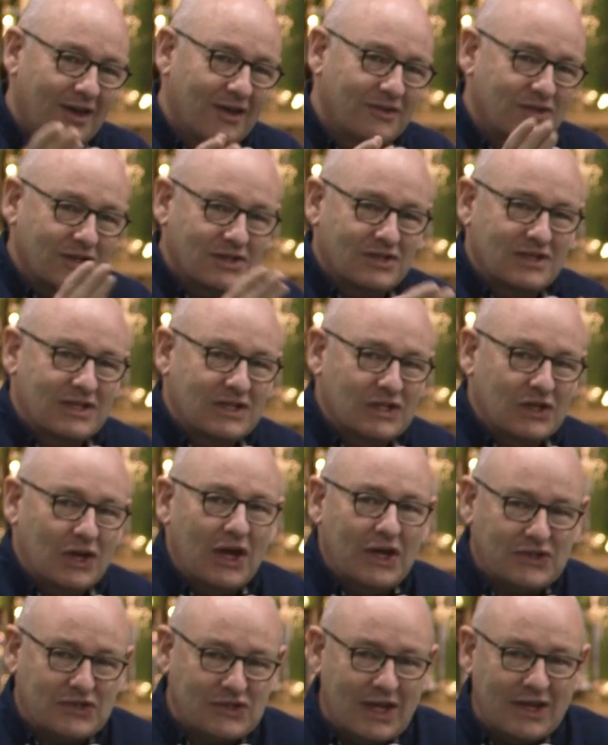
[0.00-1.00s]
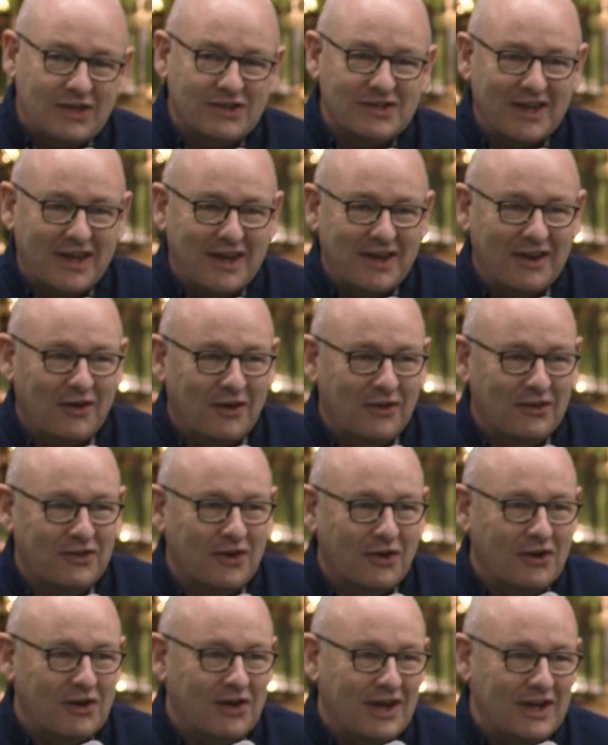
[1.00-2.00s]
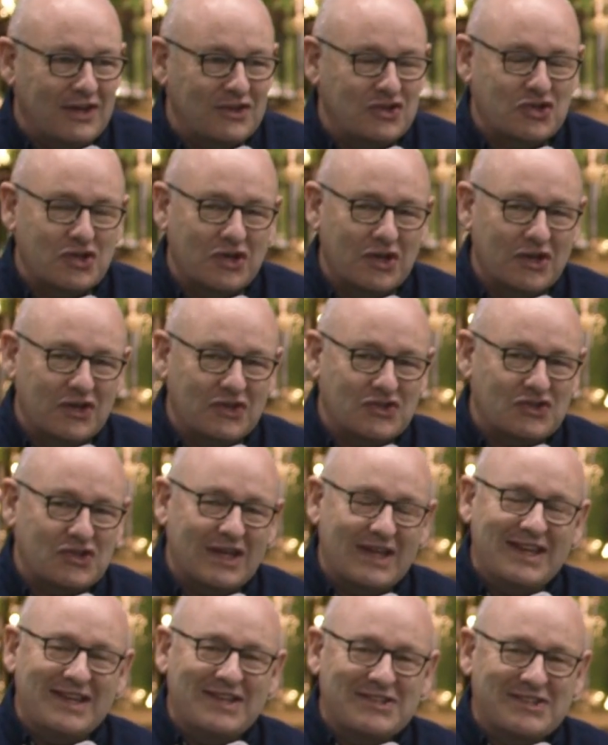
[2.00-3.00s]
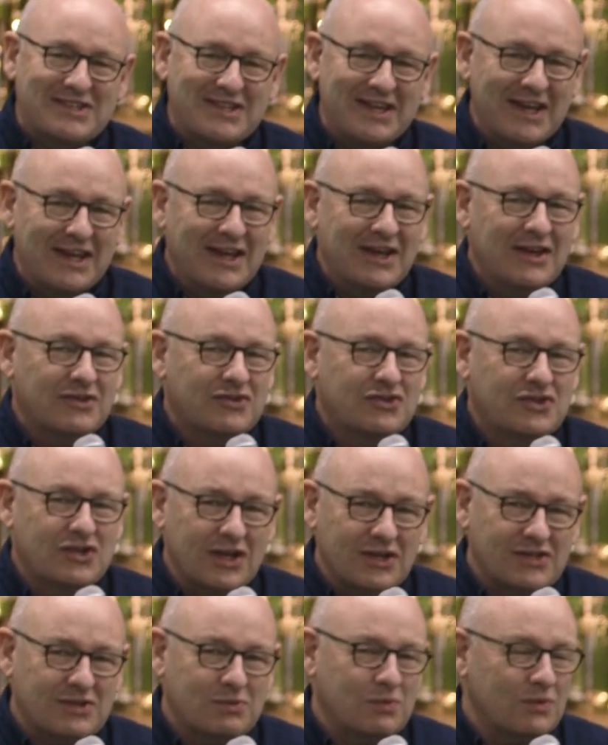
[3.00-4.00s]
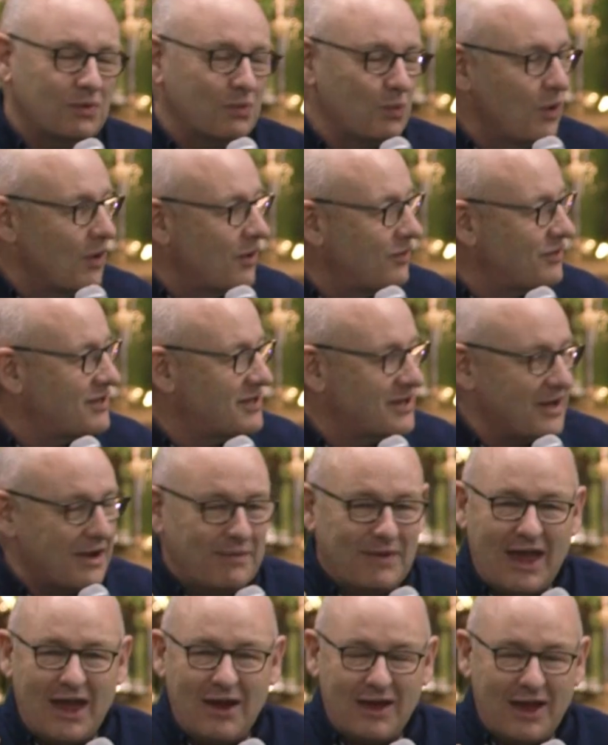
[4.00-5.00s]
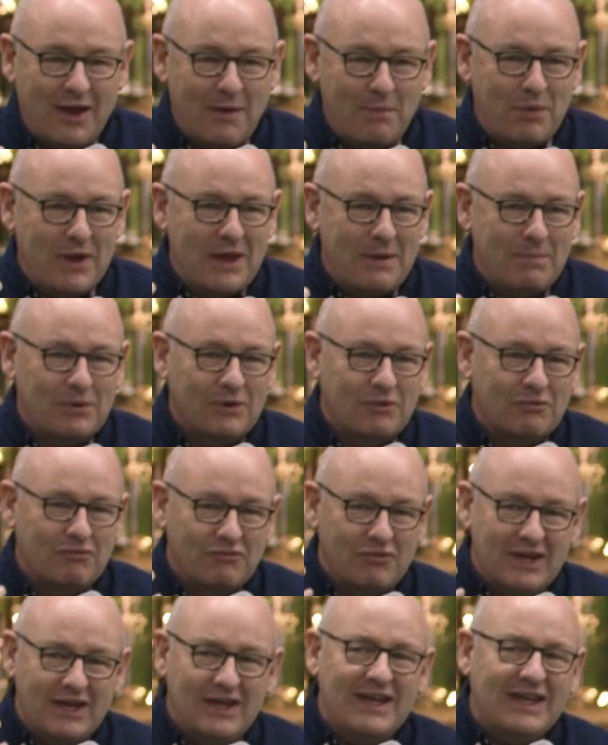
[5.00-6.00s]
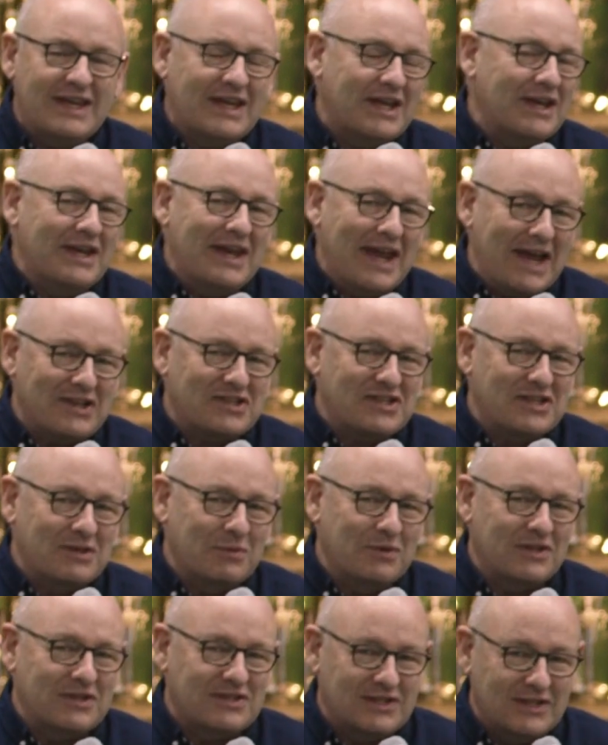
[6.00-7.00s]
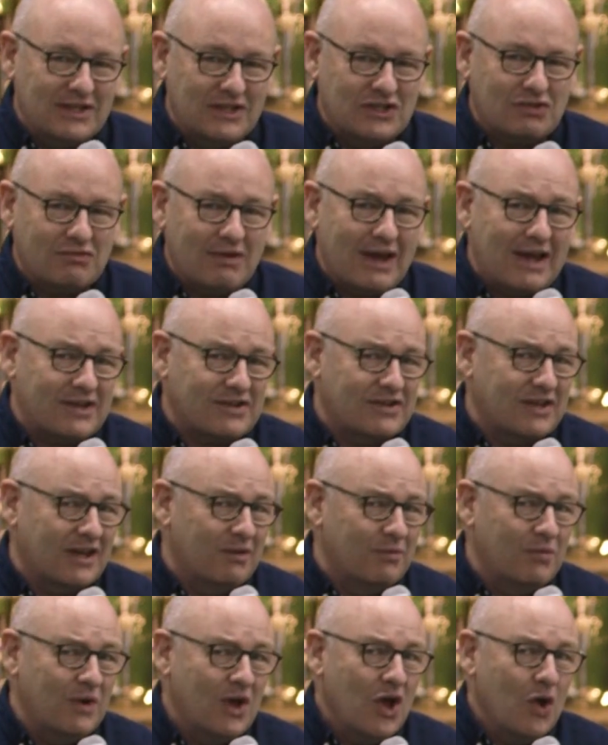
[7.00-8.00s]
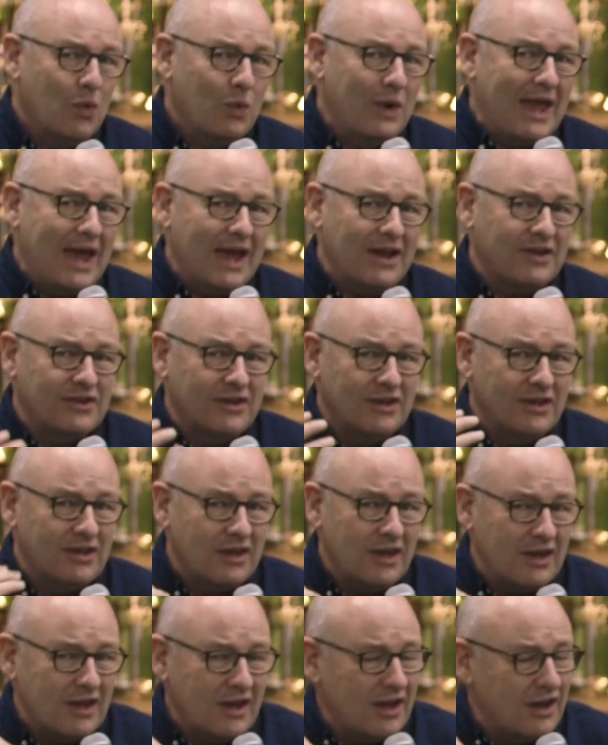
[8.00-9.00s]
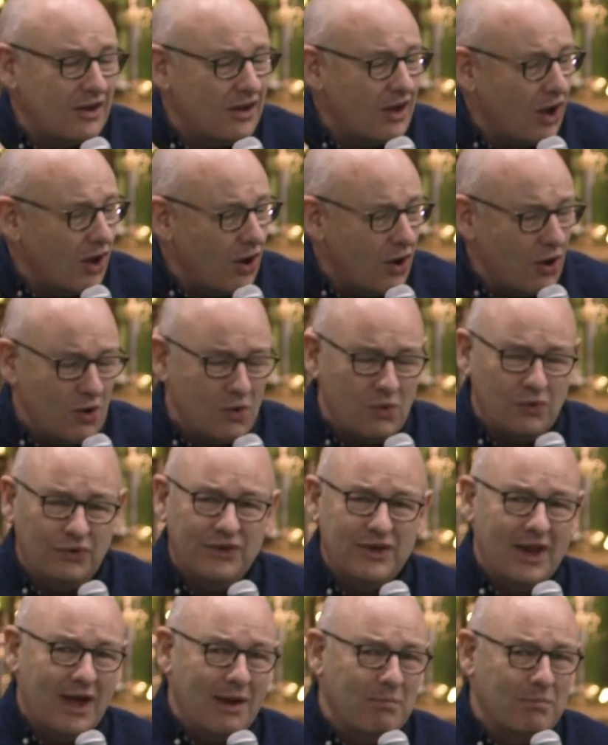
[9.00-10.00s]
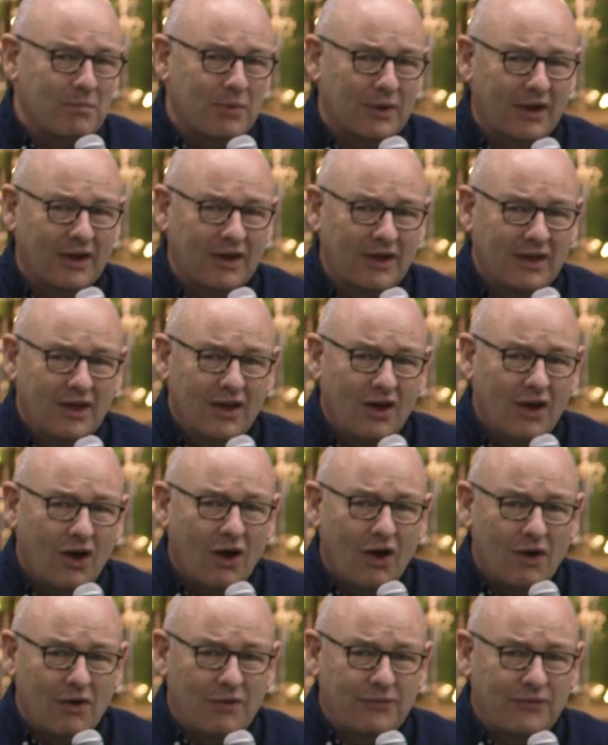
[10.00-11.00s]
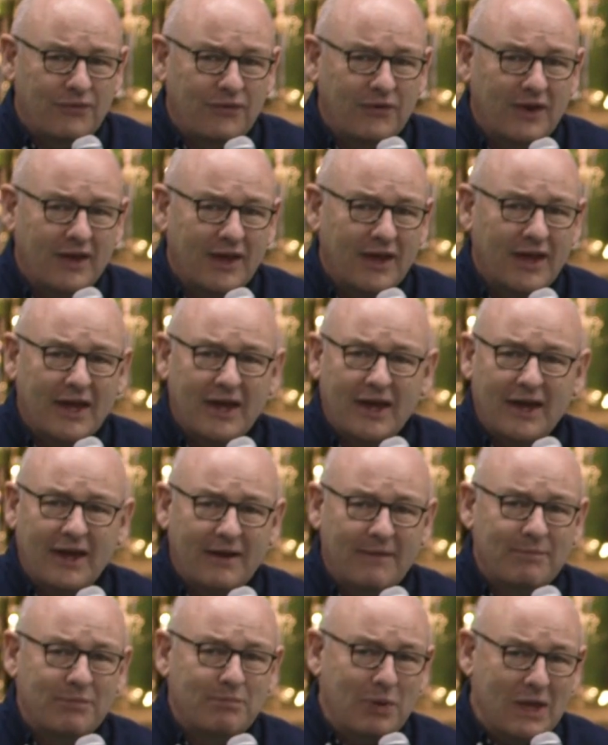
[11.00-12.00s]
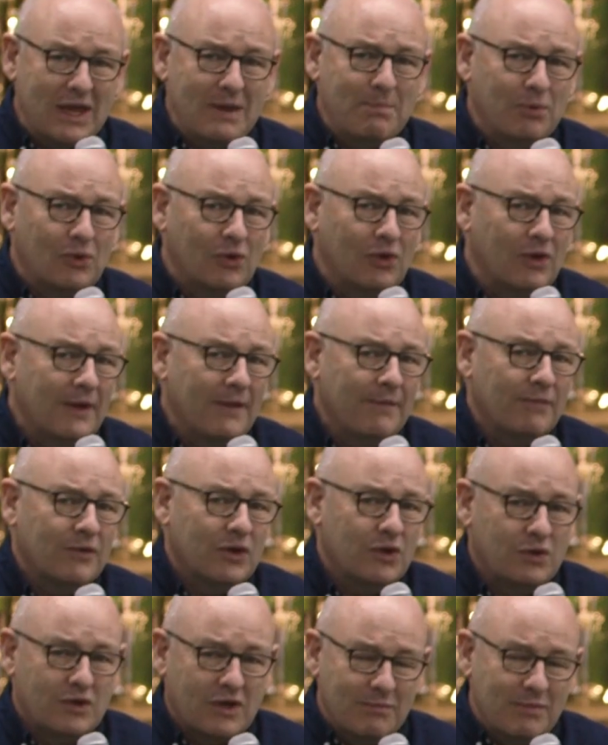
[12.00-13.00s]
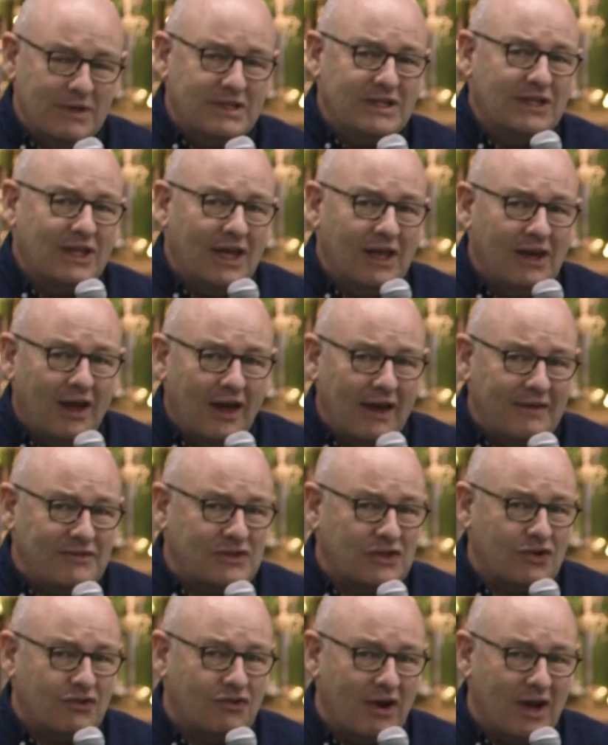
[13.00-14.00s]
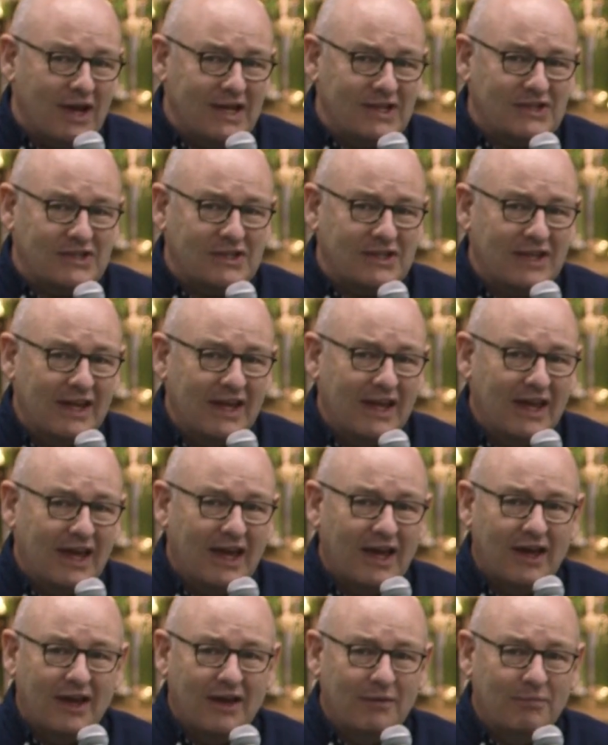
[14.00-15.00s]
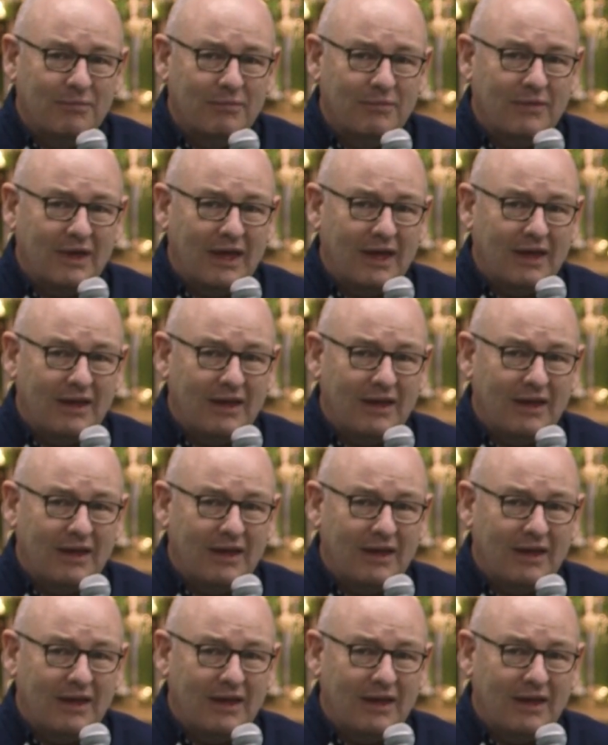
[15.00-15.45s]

just this last Sunday on the online church is just how people are really connecting with this and interacting. And we had a whole number of people who committed their lives to Christ actually